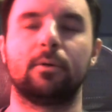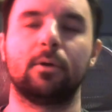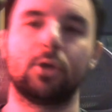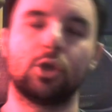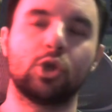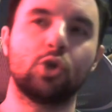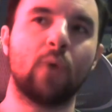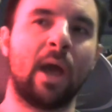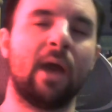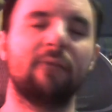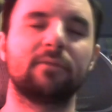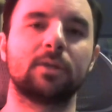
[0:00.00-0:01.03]
you
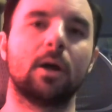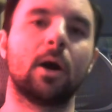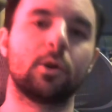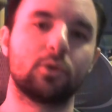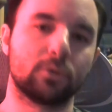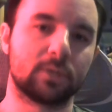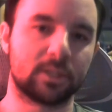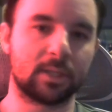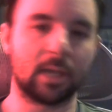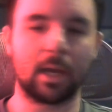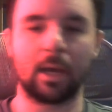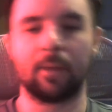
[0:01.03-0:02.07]
have to
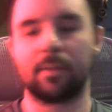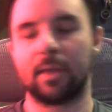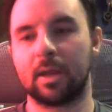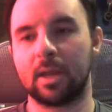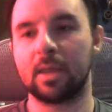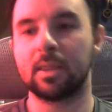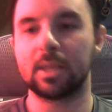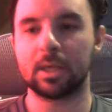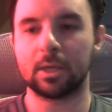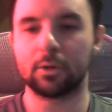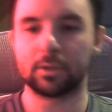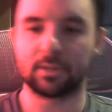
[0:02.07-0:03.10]
understand that in the
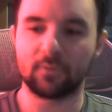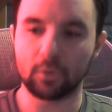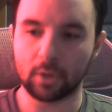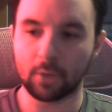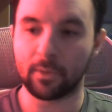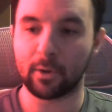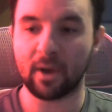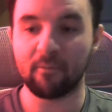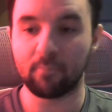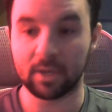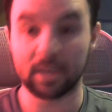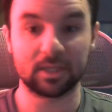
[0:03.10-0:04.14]
years of Yu-Gi-Oh! There have
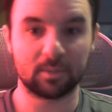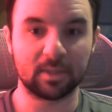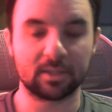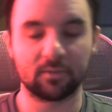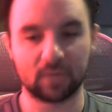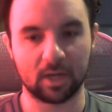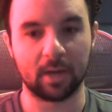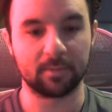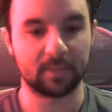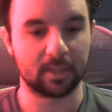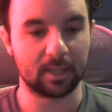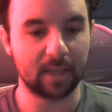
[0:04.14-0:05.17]
been expensive times
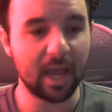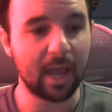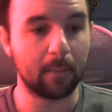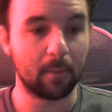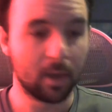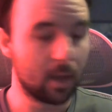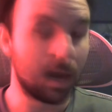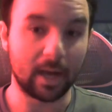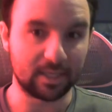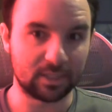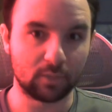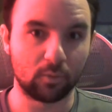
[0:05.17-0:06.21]
in the game. I
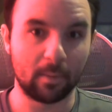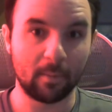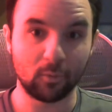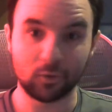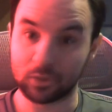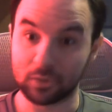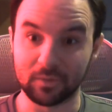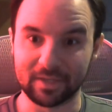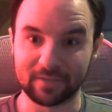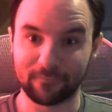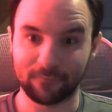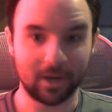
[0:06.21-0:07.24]
still remember to
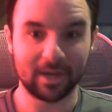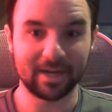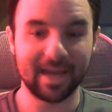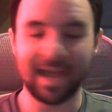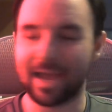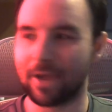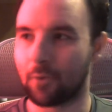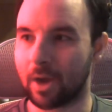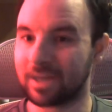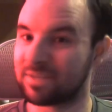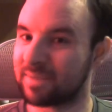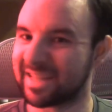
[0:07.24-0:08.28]
this fucking day where I
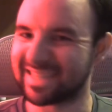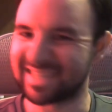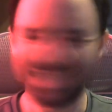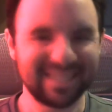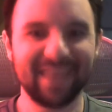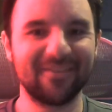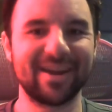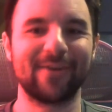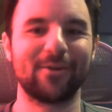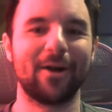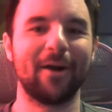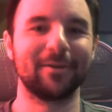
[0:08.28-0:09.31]
spent
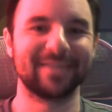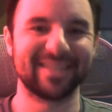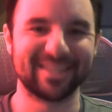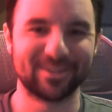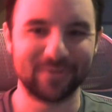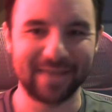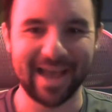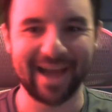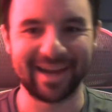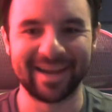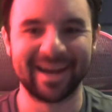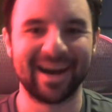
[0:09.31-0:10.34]
$700 on
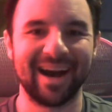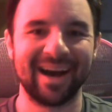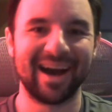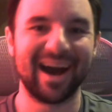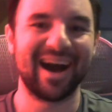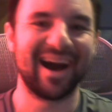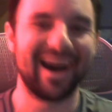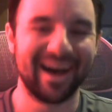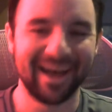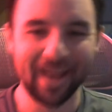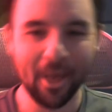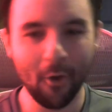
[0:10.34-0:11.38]
Zodiac. Ha
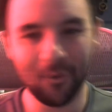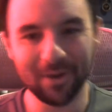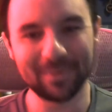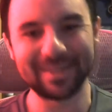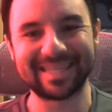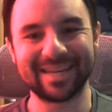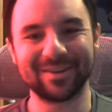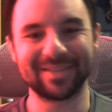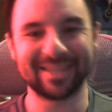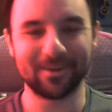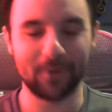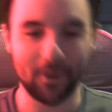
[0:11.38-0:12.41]
ha! When it was tier
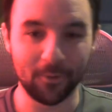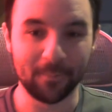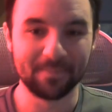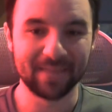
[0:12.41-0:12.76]
zero.